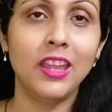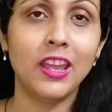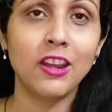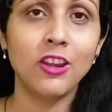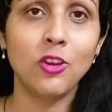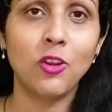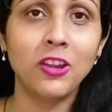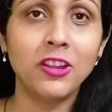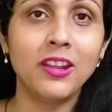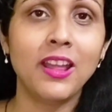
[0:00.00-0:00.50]
they
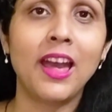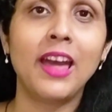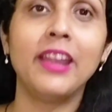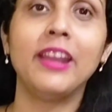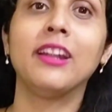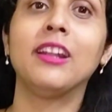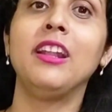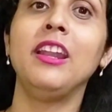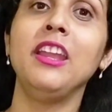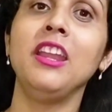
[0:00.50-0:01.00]
are not
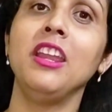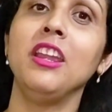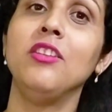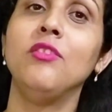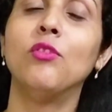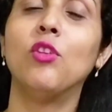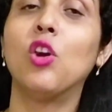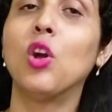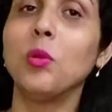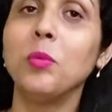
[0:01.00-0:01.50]
directly
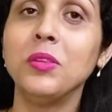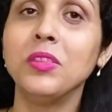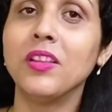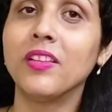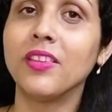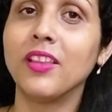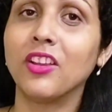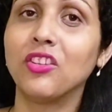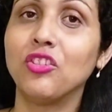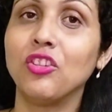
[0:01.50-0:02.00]
involved
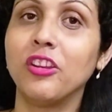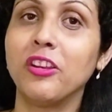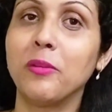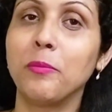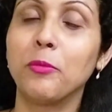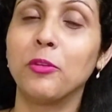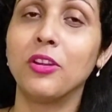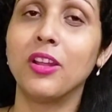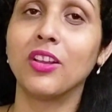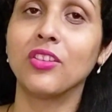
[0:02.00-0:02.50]
in the
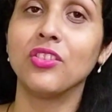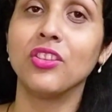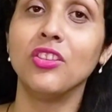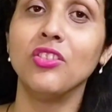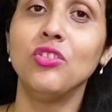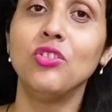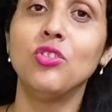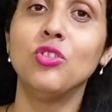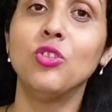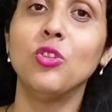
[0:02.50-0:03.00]
sexual
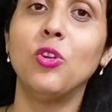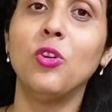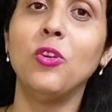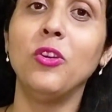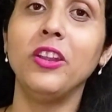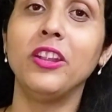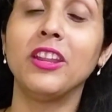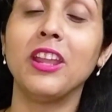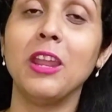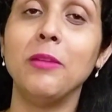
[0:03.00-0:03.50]
reproduction,
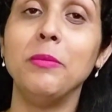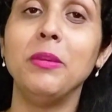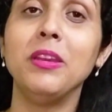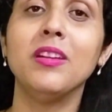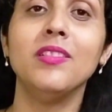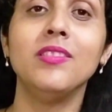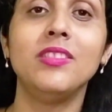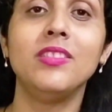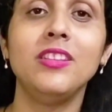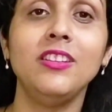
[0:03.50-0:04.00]
so it can
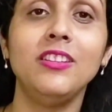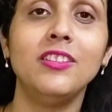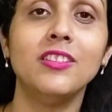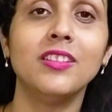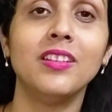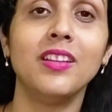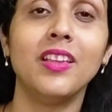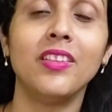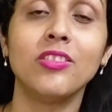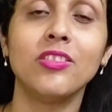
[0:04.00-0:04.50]
be
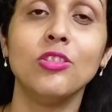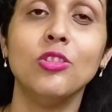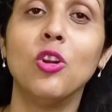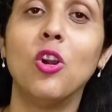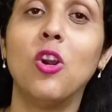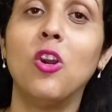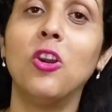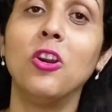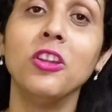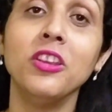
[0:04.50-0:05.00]
considered as
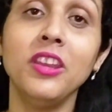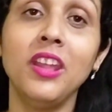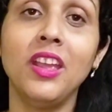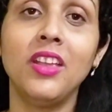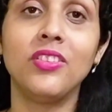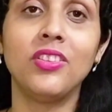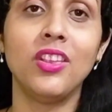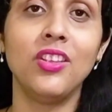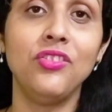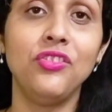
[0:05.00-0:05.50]

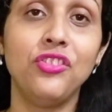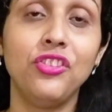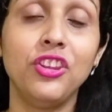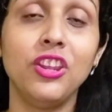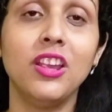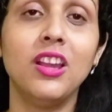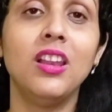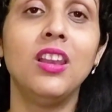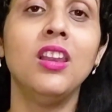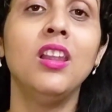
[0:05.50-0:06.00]

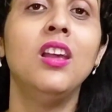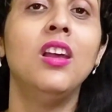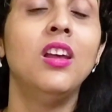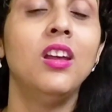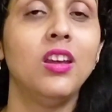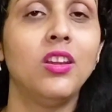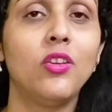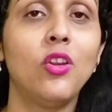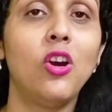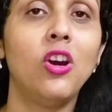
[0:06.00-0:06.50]
non-essential
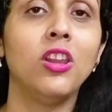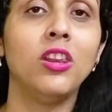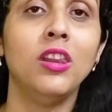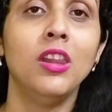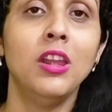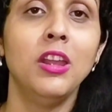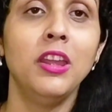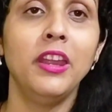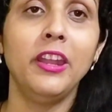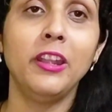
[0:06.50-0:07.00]
role.